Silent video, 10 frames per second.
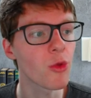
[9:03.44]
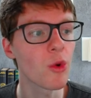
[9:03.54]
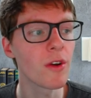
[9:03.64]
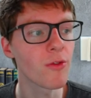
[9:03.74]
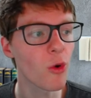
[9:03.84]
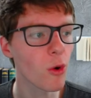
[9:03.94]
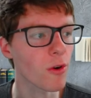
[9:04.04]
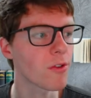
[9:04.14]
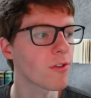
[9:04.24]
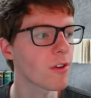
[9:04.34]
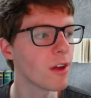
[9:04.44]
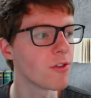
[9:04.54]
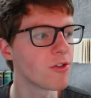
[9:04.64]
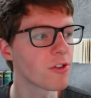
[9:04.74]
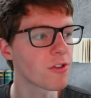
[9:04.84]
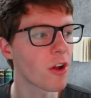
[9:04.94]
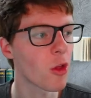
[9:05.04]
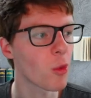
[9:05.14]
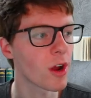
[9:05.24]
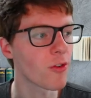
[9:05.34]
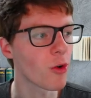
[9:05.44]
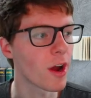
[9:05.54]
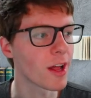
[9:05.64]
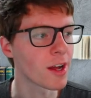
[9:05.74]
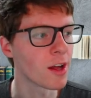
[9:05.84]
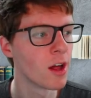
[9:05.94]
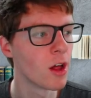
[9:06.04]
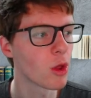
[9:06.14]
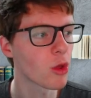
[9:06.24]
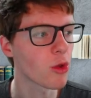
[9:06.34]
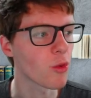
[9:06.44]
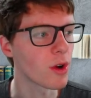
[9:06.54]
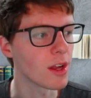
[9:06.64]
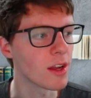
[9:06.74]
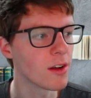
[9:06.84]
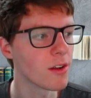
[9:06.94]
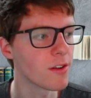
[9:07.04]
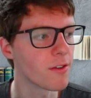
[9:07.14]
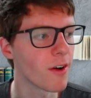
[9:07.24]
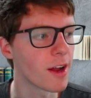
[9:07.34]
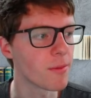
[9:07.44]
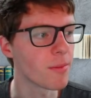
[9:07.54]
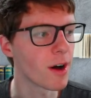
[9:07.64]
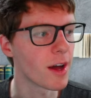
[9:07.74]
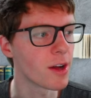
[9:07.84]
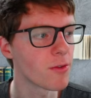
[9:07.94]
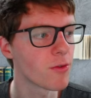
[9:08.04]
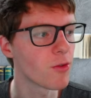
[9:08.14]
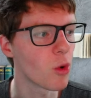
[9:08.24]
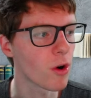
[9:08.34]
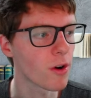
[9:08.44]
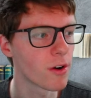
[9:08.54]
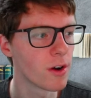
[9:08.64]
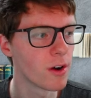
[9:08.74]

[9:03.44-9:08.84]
3/4 is just another way of writing 3 divided by 4.